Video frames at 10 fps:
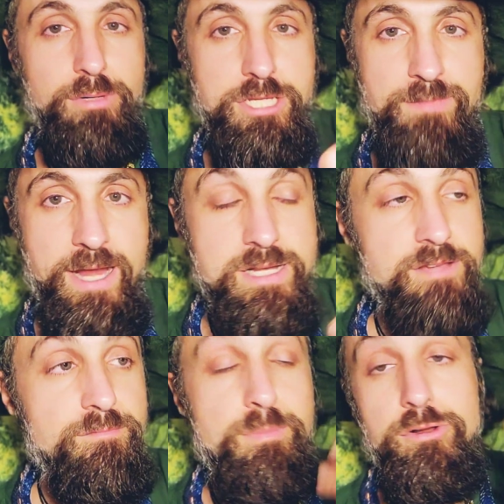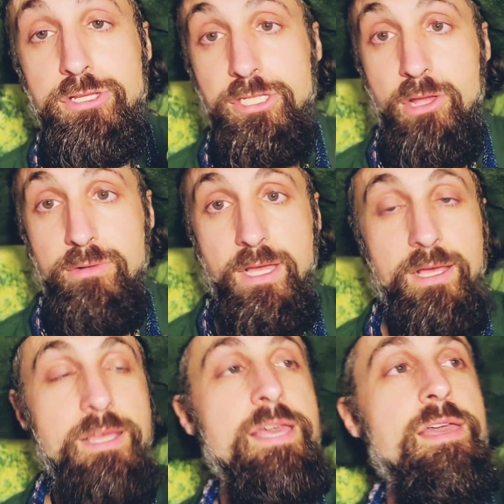perspective,
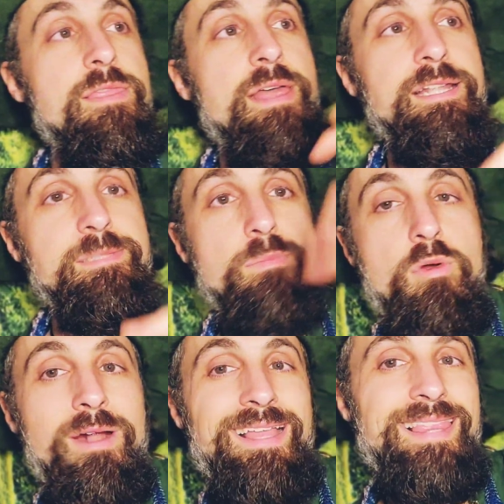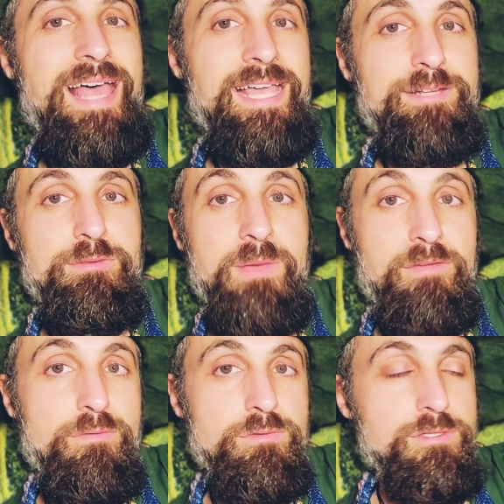persona that is more aligned with my
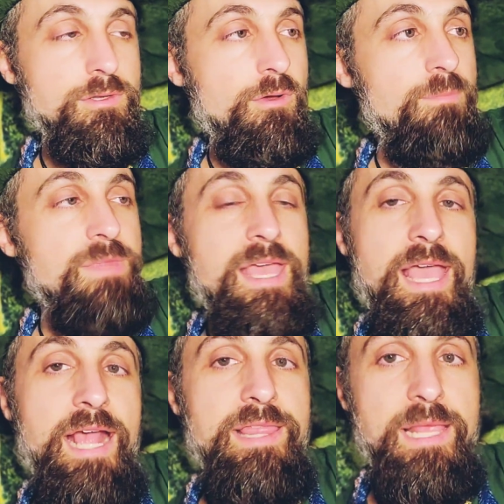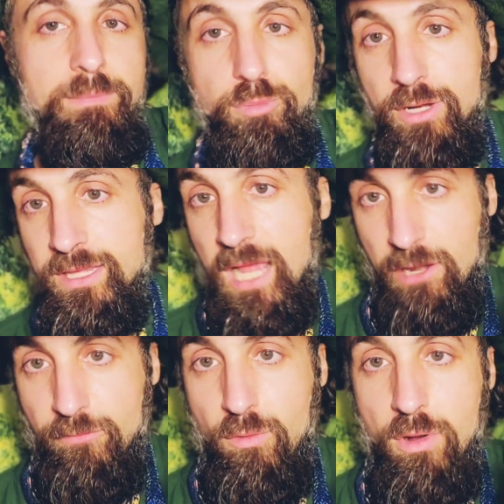full soul, and then bring that
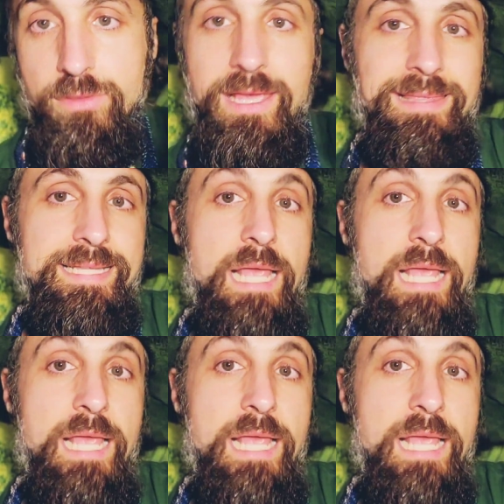forth and let